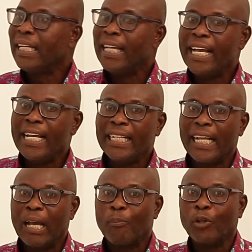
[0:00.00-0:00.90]
in
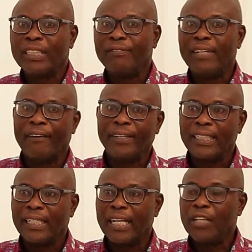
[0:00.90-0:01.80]
the positive
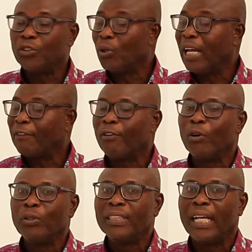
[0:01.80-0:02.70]
direction. And so that
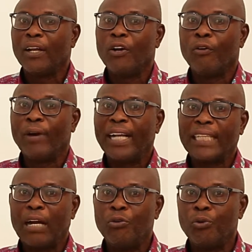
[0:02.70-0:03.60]
follows the
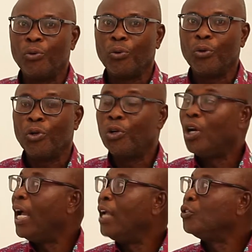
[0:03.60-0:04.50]
right-hand rule.
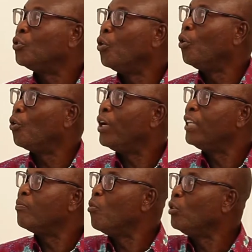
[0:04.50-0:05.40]
And so it
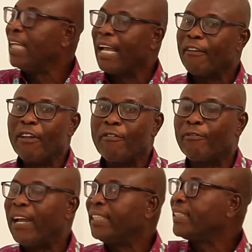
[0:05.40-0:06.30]
moves, the
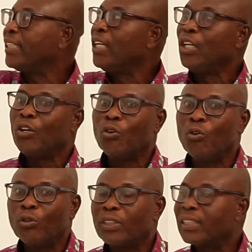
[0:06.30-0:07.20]
effect
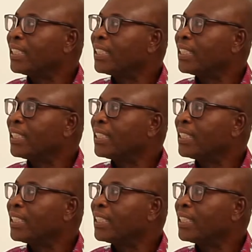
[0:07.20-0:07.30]
goes